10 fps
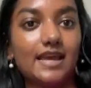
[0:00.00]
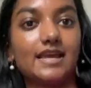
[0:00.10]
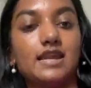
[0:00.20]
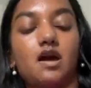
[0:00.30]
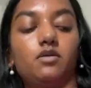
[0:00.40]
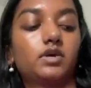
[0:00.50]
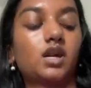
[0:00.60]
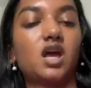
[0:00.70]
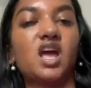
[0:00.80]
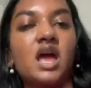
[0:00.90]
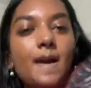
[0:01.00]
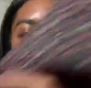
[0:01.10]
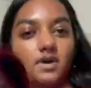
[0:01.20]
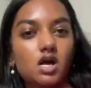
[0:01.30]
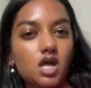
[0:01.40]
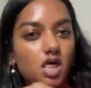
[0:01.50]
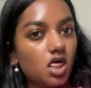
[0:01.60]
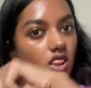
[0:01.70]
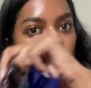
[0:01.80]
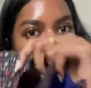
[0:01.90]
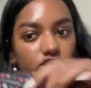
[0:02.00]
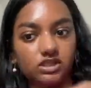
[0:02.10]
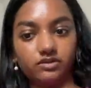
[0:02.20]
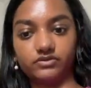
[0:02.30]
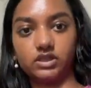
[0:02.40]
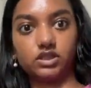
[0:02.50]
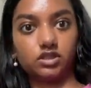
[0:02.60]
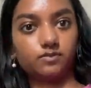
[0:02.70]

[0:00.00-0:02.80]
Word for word: And now I'm gonna hem the sleeves.